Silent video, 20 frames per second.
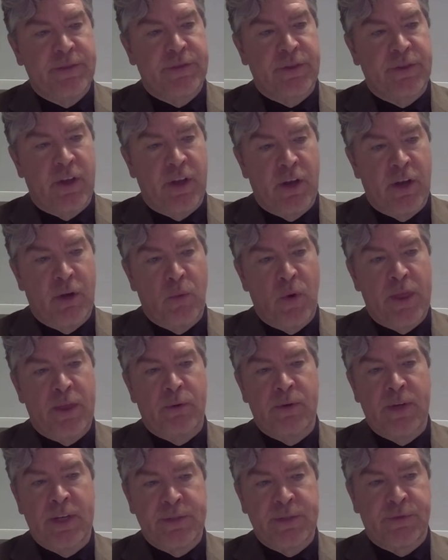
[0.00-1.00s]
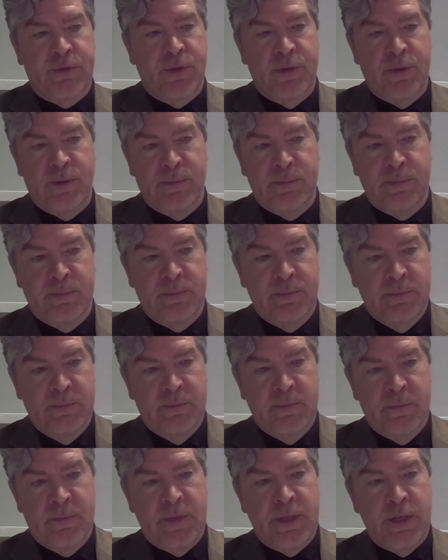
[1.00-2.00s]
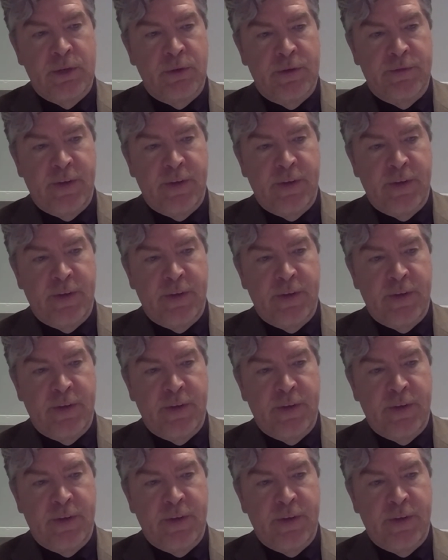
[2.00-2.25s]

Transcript: So whether it's from your